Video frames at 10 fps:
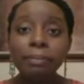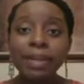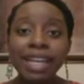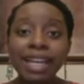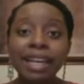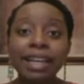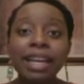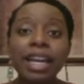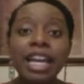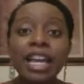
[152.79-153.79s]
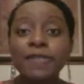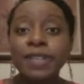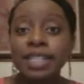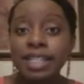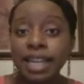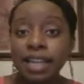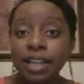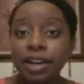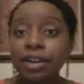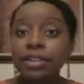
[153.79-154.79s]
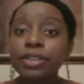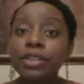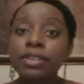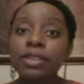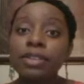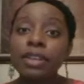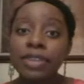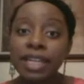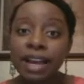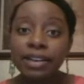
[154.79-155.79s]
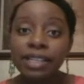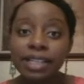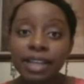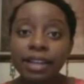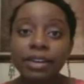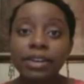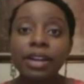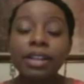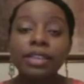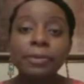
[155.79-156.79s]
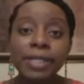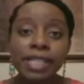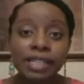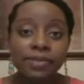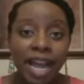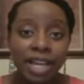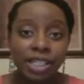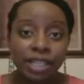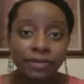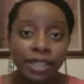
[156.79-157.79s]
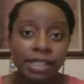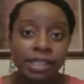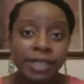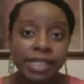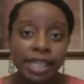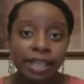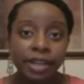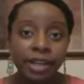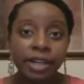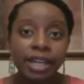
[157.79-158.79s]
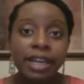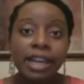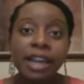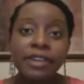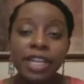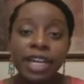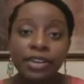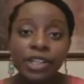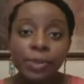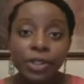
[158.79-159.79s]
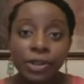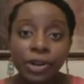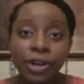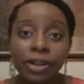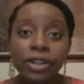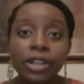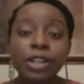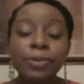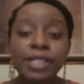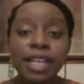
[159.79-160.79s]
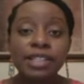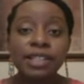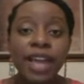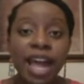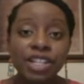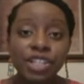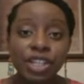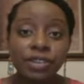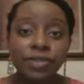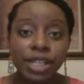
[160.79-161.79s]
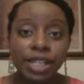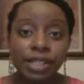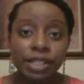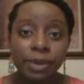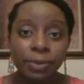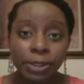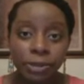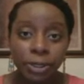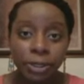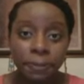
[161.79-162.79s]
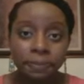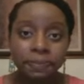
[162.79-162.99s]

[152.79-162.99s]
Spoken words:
Meaning, if it's singular, if the noun is singular, the possessive adjective needs to be singular. If the noun is plural, the possessive adjective needs to be plural.